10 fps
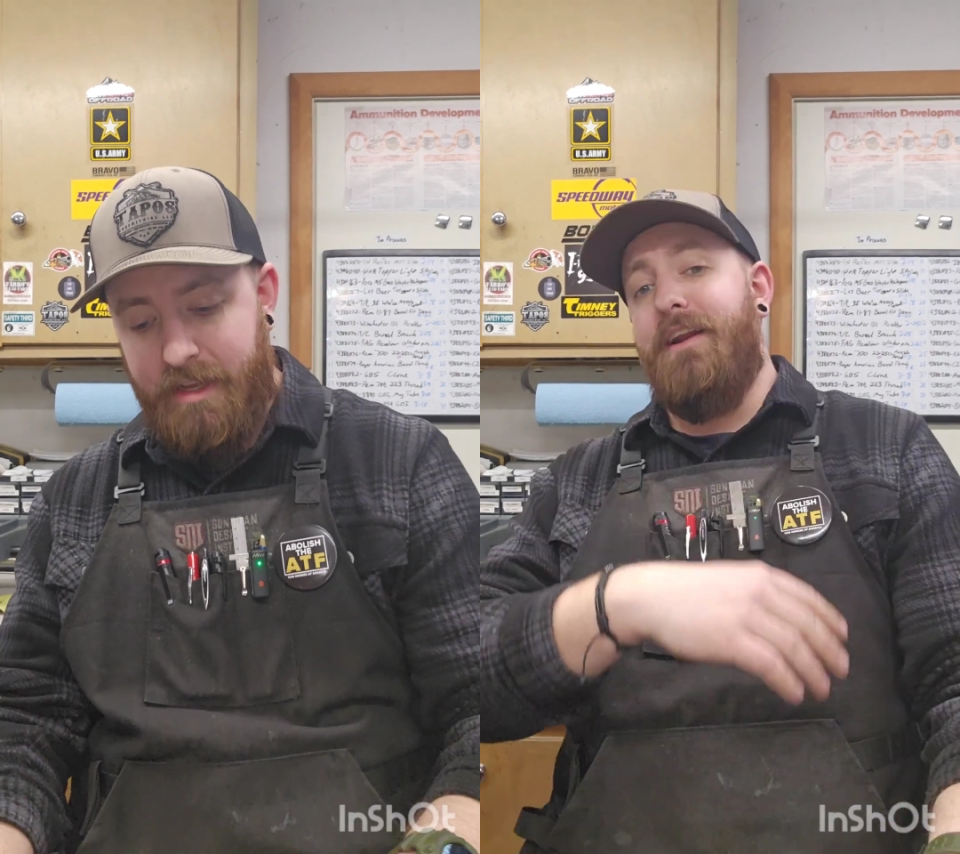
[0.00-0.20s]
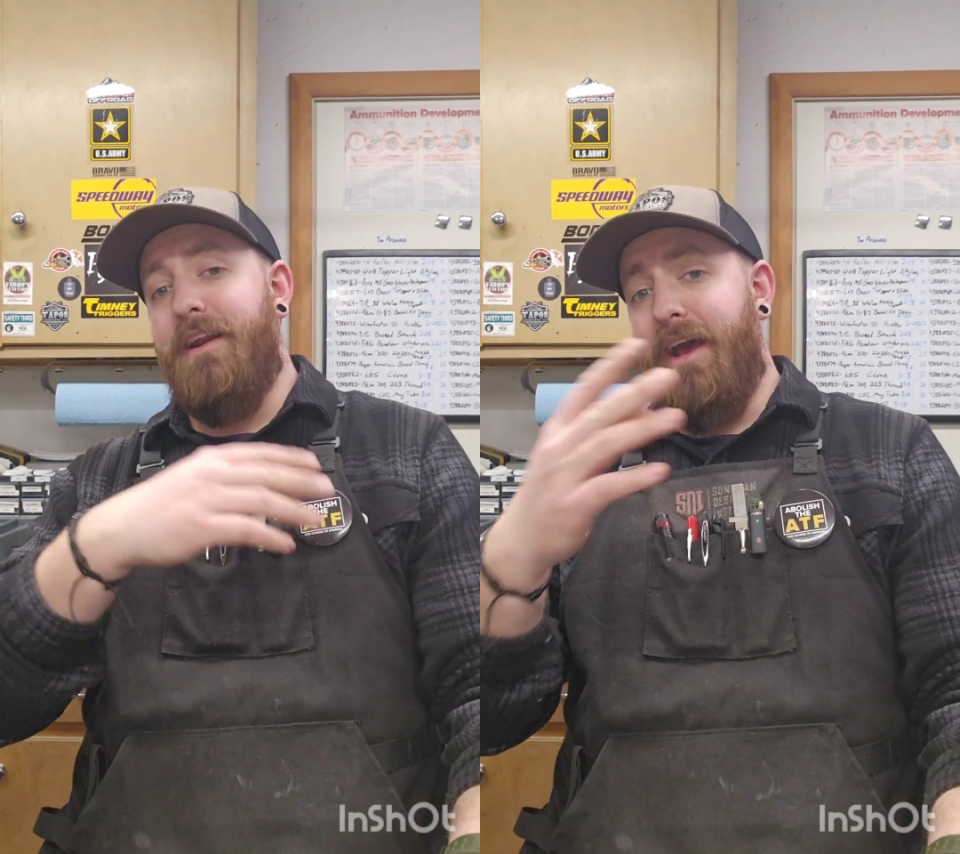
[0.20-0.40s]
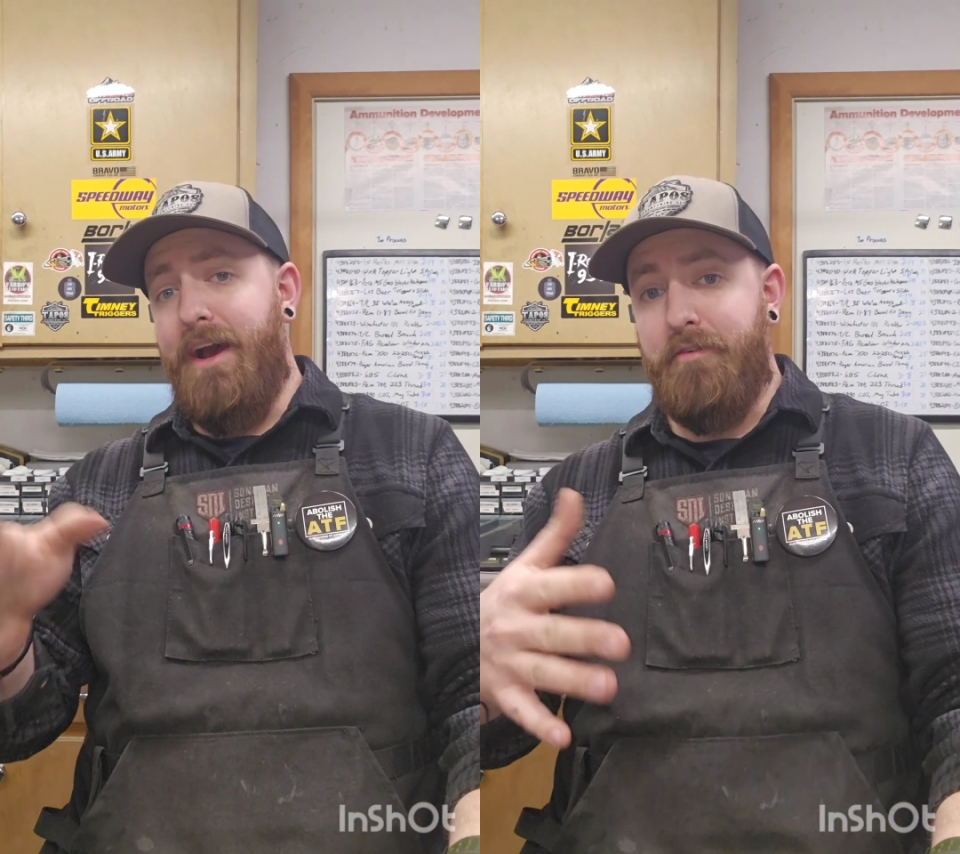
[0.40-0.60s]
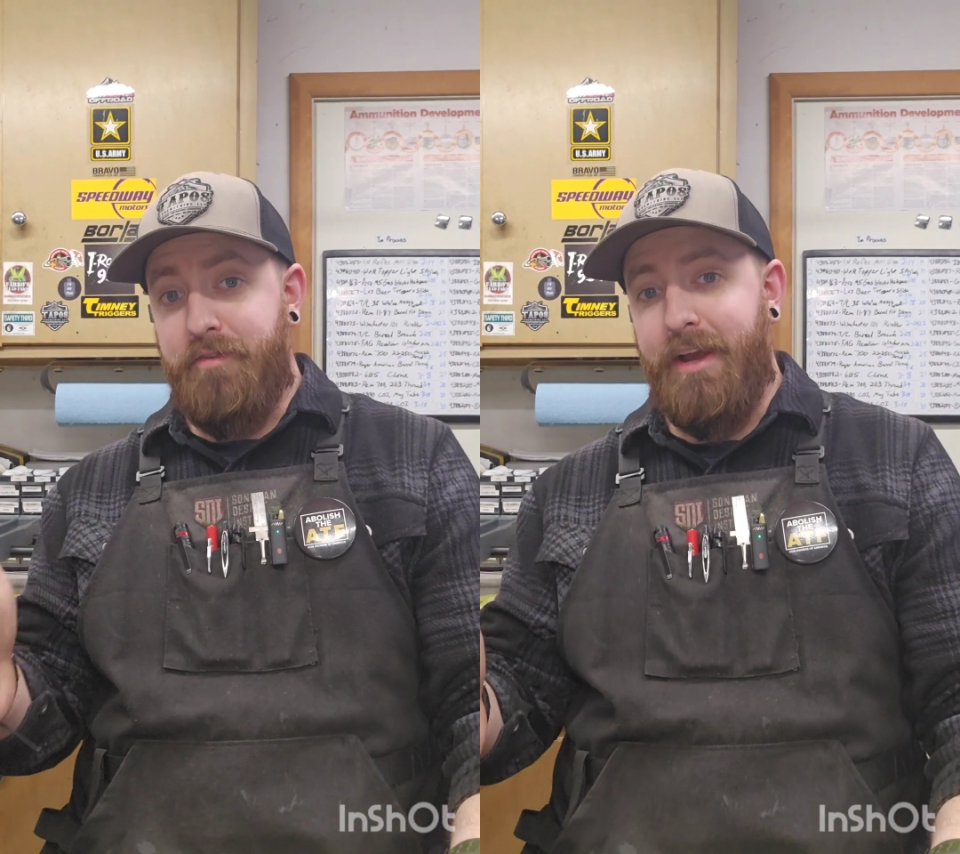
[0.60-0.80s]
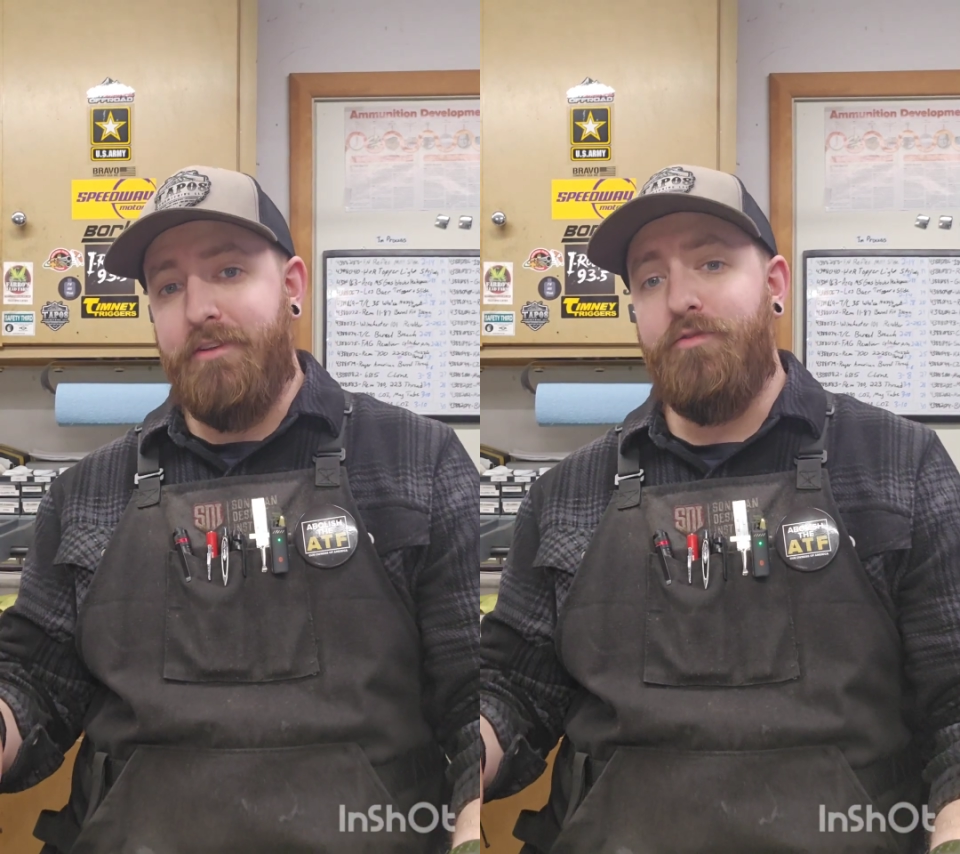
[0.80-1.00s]
Now,
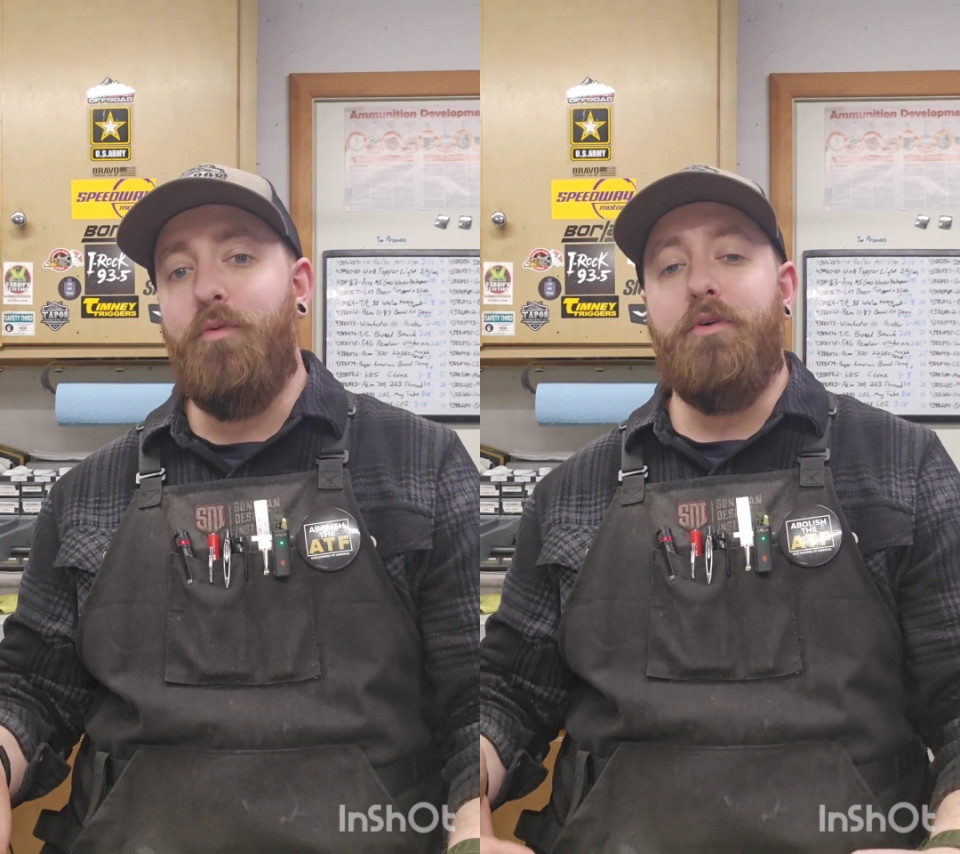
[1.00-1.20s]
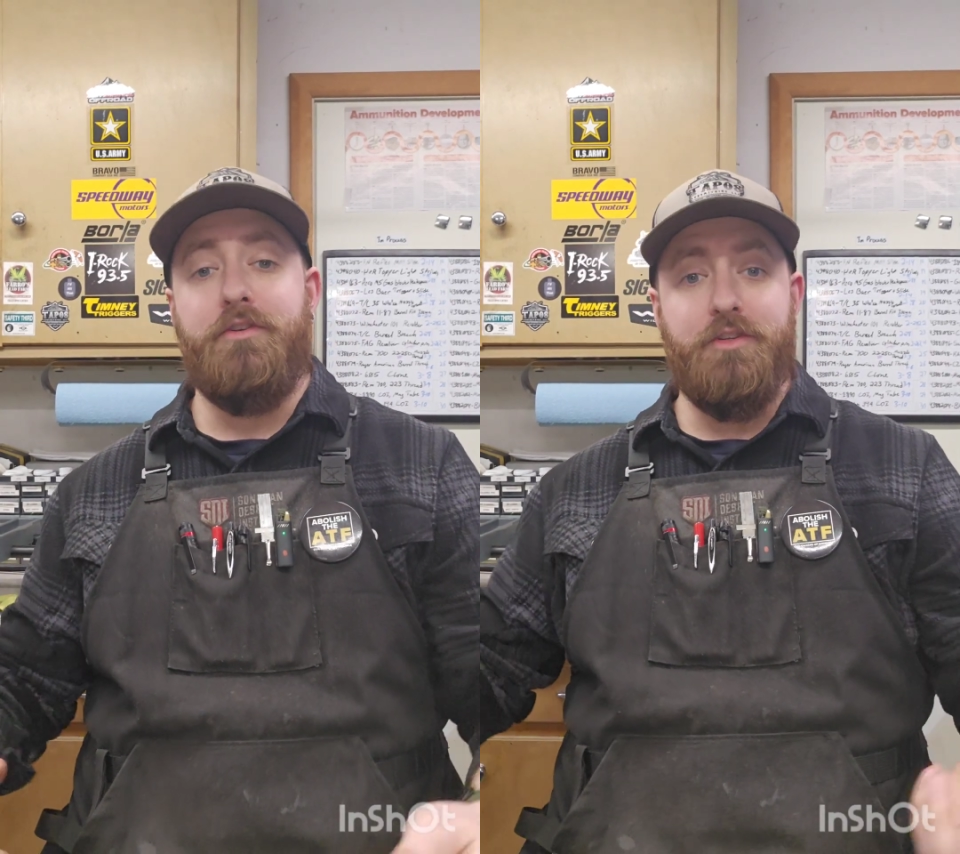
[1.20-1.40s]
fast forward